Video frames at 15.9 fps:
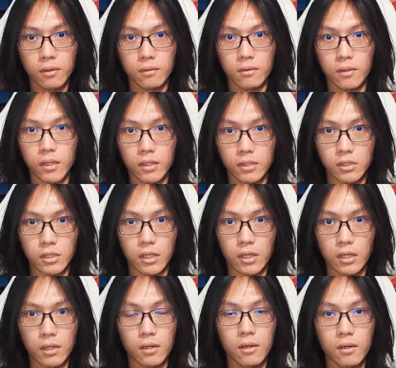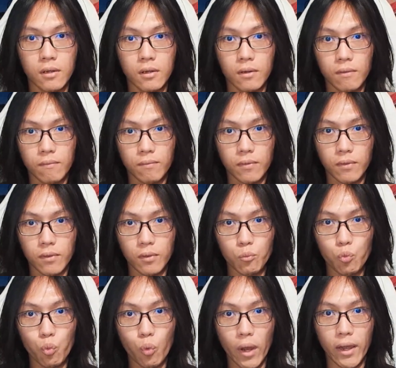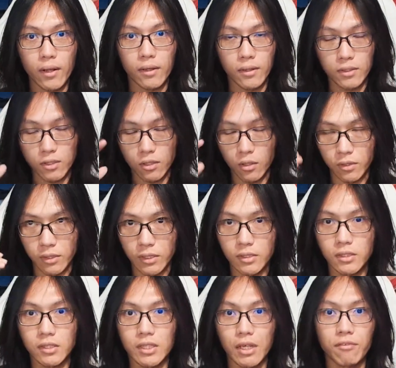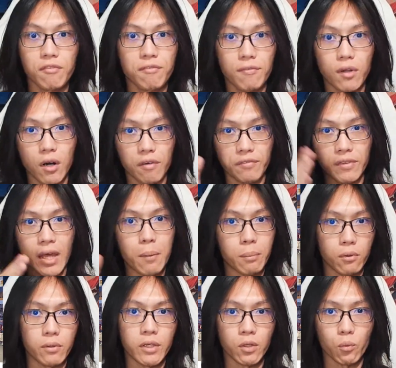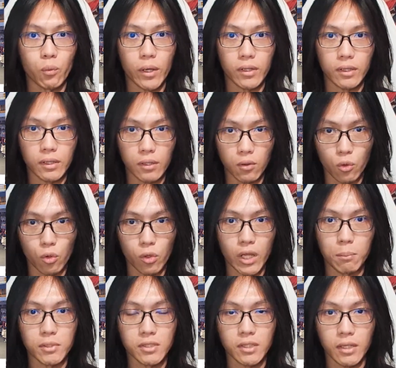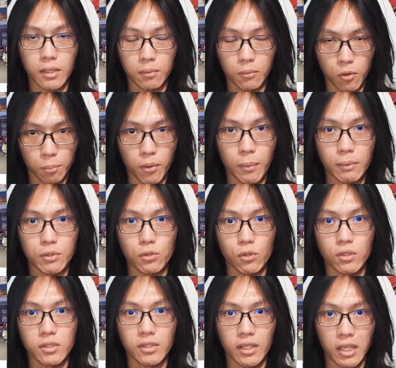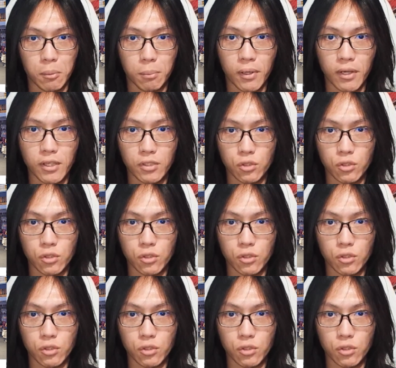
It's where it's on the 7th floor of that building where the collab is or pop-up store is taking place.